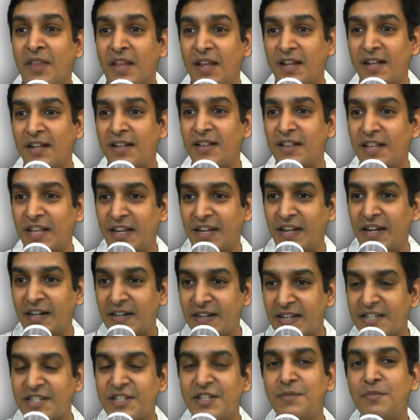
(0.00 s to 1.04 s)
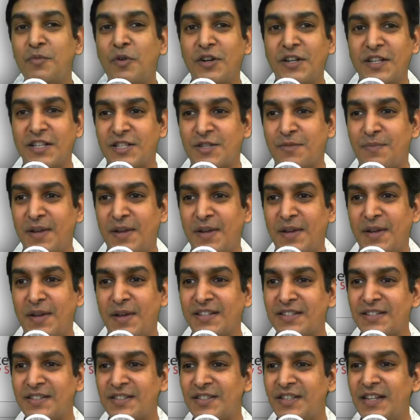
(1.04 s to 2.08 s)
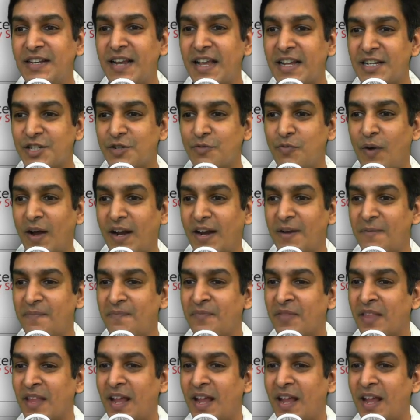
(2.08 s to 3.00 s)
in the testimonials page. And this is the next one.